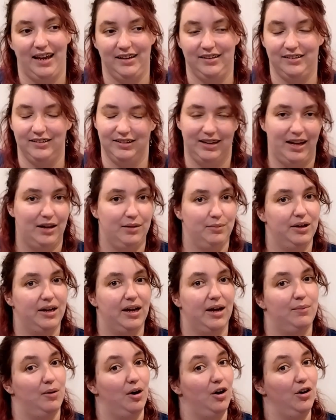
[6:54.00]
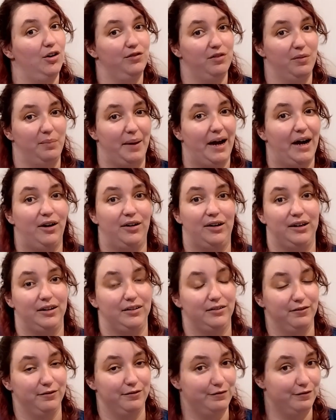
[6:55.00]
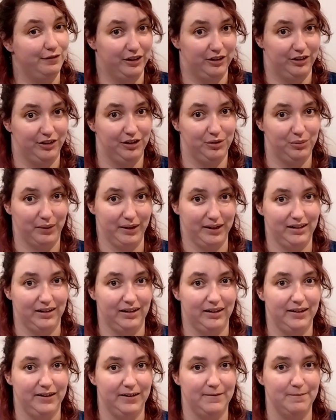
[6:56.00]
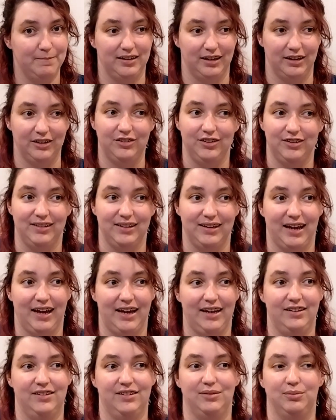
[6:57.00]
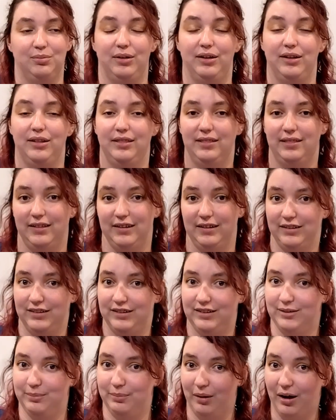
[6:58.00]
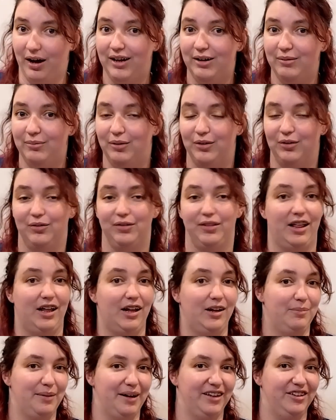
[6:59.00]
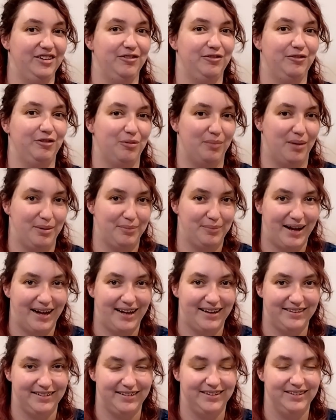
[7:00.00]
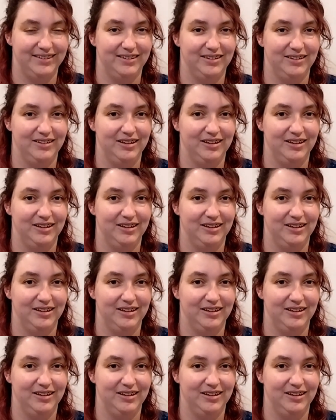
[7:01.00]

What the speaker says: and it can become overpowering very quickly, such is the case with the spider model that I painted for my partner.